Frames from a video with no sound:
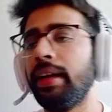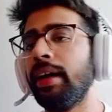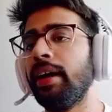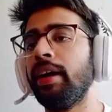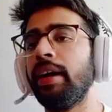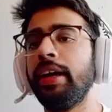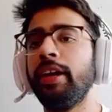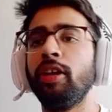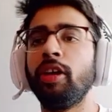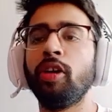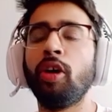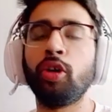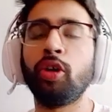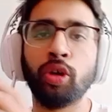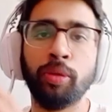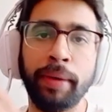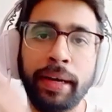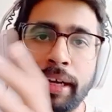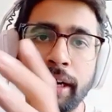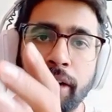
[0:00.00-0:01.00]
Uh, in an
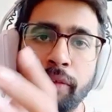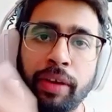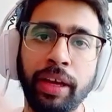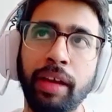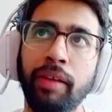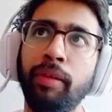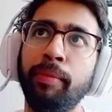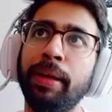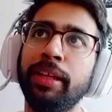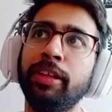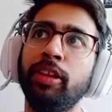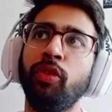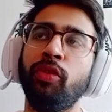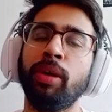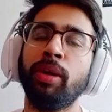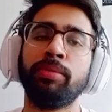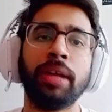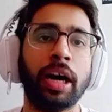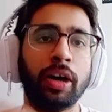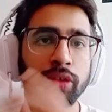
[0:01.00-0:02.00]
automated way. Imagine if you
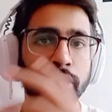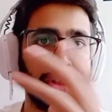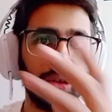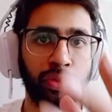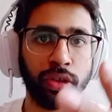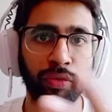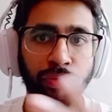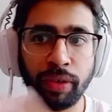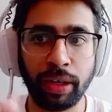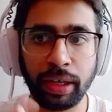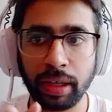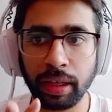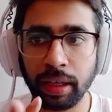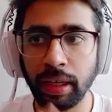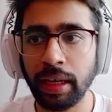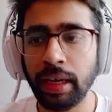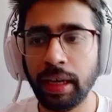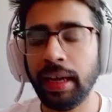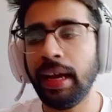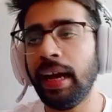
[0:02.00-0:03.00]
have thousands of it
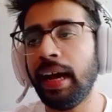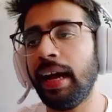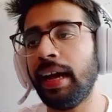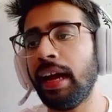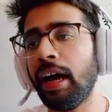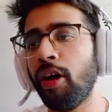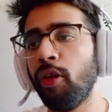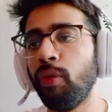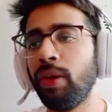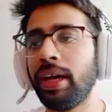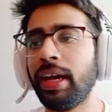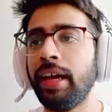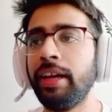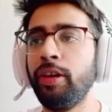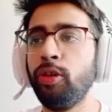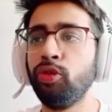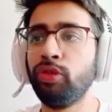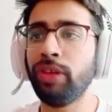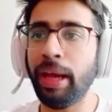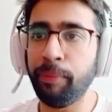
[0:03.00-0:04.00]
and how we can
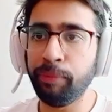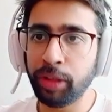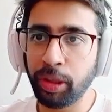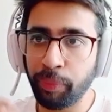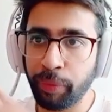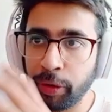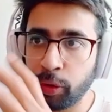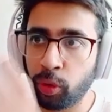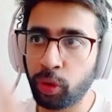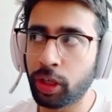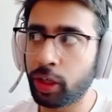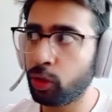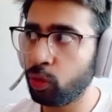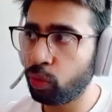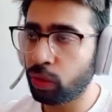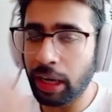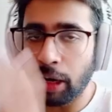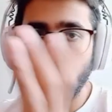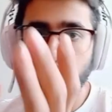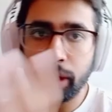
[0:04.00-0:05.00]
use MCP router to
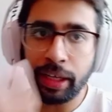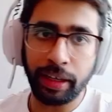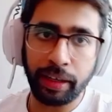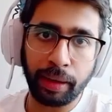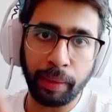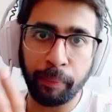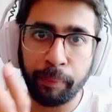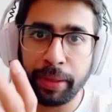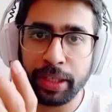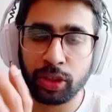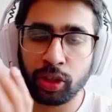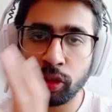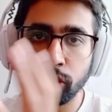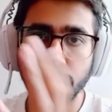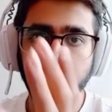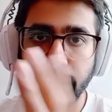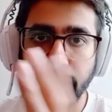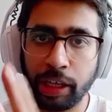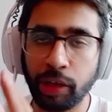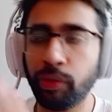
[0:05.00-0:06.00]
route it based on
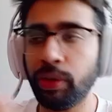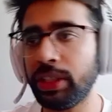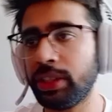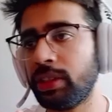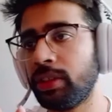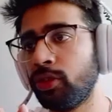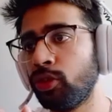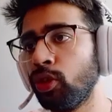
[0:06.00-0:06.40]
the request.